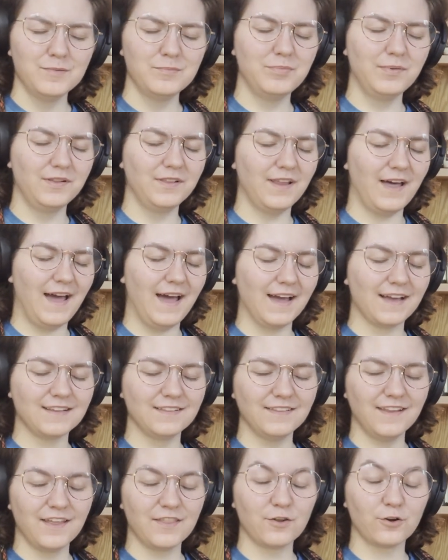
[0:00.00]
black
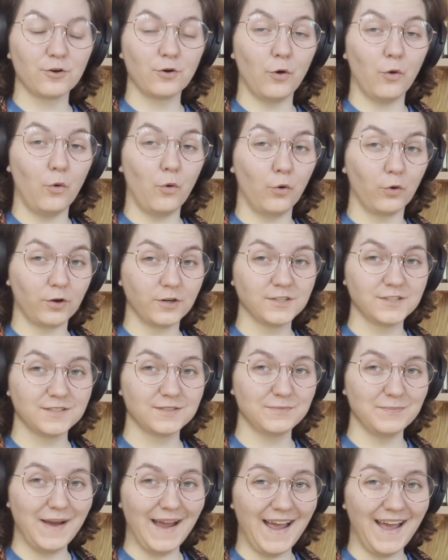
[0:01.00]
leather
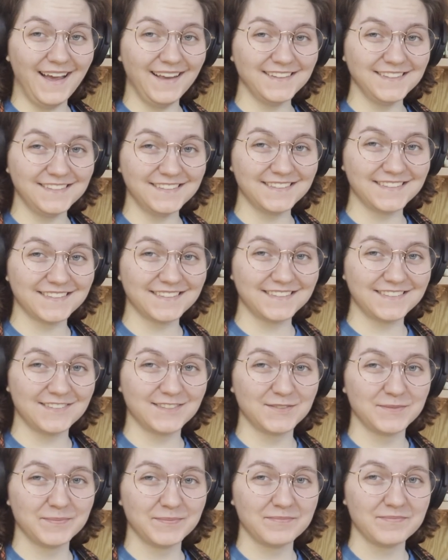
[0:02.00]
horse
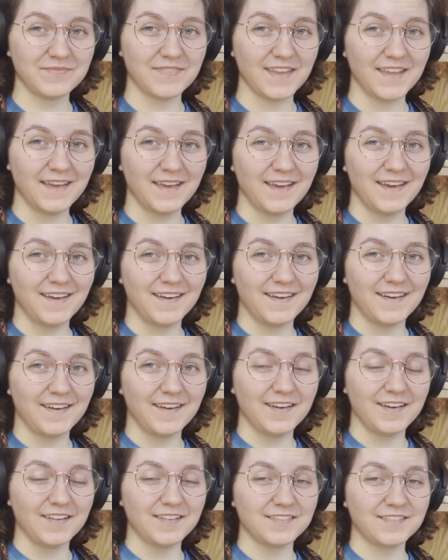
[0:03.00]
masks
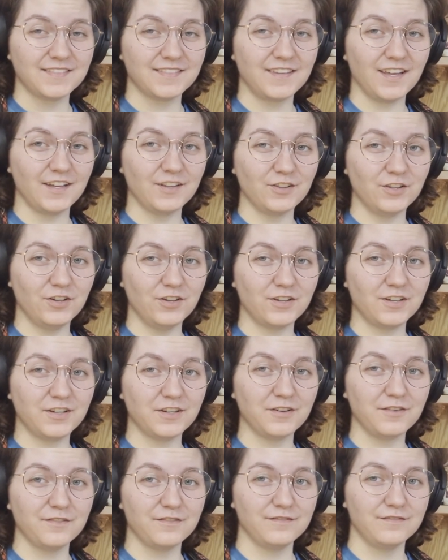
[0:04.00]
that look
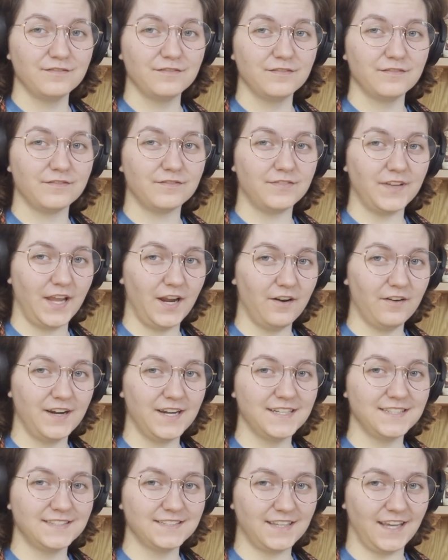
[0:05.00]

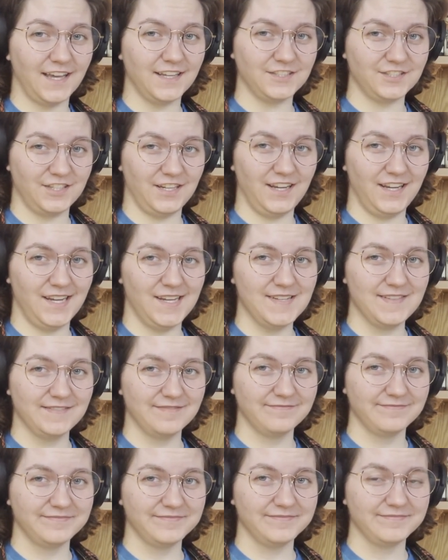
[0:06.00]
very sketchy,
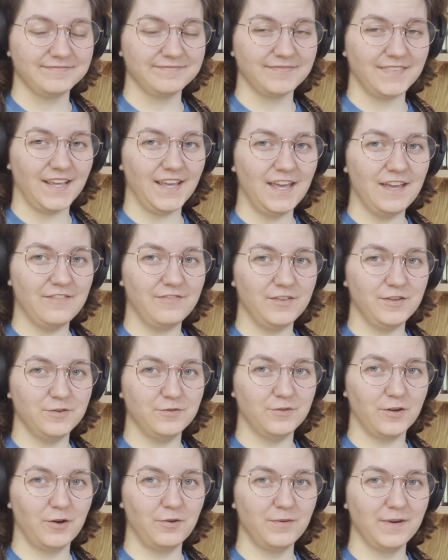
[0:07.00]
if
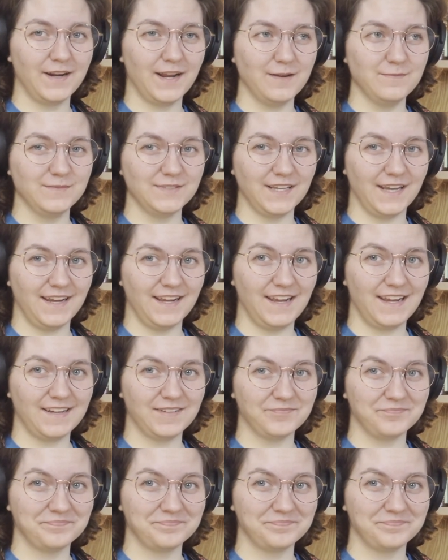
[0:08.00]
you know what I'm saying.